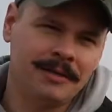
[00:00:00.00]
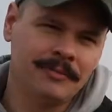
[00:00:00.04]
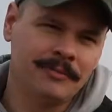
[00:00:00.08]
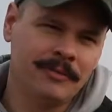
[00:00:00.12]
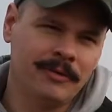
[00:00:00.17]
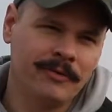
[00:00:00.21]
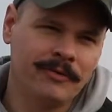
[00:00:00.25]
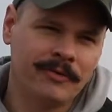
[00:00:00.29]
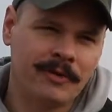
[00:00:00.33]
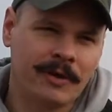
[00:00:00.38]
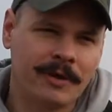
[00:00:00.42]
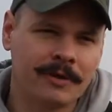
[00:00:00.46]
to
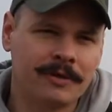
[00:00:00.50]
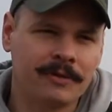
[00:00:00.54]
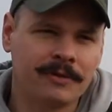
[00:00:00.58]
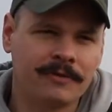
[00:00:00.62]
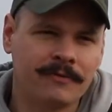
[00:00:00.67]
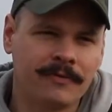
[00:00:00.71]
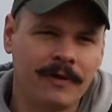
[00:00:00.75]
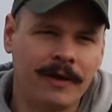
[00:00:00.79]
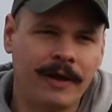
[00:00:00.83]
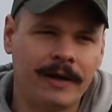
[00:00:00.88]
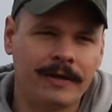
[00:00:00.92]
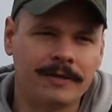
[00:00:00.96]
moving on to
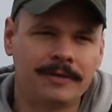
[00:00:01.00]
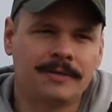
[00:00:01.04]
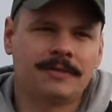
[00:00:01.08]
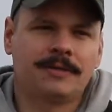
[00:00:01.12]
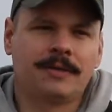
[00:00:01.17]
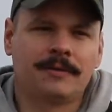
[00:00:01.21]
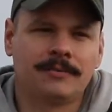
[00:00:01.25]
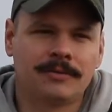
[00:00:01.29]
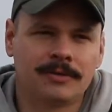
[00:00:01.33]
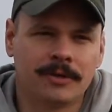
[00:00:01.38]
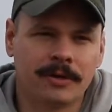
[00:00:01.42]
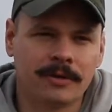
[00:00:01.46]
advanced.
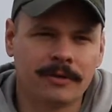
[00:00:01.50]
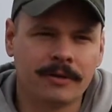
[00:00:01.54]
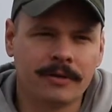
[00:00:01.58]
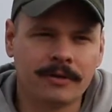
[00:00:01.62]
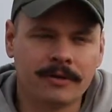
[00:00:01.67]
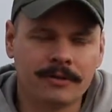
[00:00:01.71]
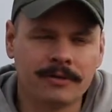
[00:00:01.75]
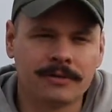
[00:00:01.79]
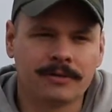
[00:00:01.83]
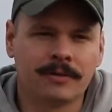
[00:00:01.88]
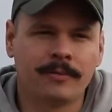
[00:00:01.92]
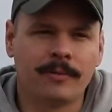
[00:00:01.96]
I'm starting to
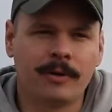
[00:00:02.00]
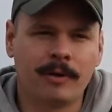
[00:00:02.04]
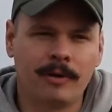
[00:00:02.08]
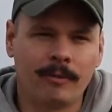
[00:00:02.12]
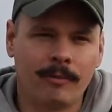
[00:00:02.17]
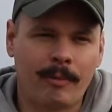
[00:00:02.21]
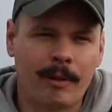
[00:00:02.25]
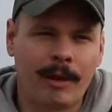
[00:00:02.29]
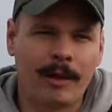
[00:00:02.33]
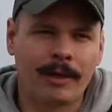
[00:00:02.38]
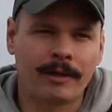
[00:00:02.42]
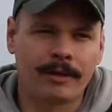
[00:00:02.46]
do some
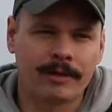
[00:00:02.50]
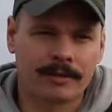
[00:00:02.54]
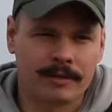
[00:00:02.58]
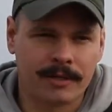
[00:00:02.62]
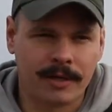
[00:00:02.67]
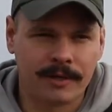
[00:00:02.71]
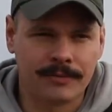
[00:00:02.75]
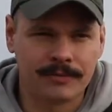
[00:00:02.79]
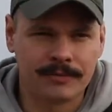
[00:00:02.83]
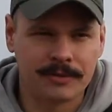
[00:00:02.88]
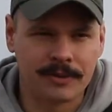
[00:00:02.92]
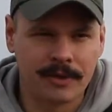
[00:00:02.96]
aerobatic
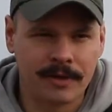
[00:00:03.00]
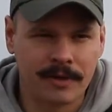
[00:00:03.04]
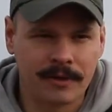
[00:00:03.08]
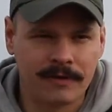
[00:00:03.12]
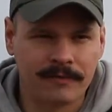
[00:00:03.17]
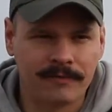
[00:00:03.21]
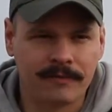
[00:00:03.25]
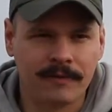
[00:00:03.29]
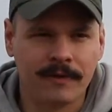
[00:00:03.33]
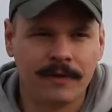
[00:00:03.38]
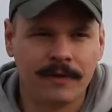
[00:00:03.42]
type stuff,